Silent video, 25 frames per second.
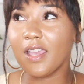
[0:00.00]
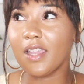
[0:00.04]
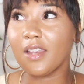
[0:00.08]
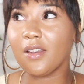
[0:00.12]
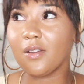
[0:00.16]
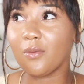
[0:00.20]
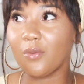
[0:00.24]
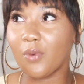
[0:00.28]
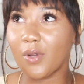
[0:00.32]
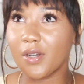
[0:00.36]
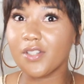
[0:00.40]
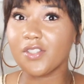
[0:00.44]

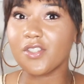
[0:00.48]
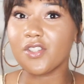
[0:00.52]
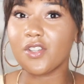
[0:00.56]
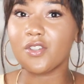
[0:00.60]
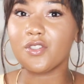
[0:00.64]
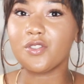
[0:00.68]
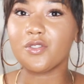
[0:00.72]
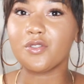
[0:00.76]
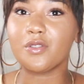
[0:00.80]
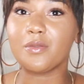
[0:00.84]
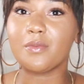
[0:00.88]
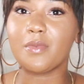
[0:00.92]
and I want to
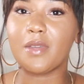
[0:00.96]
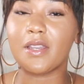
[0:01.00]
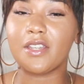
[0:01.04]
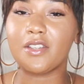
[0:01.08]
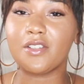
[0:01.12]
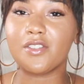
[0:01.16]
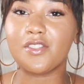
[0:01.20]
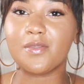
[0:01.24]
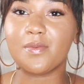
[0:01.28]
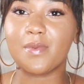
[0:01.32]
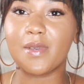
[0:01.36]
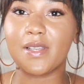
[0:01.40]
start doing my
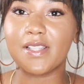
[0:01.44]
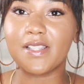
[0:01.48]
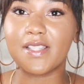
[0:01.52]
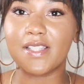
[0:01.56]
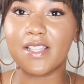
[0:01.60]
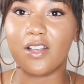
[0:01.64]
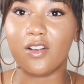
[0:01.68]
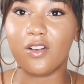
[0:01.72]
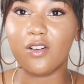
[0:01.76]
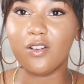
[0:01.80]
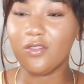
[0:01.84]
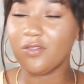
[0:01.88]
nails
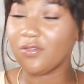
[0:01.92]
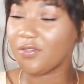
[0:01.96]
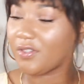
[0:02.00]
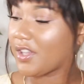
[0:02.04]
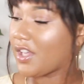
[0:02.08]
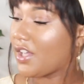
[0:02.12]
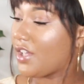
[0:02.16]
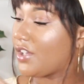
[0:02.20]
myself.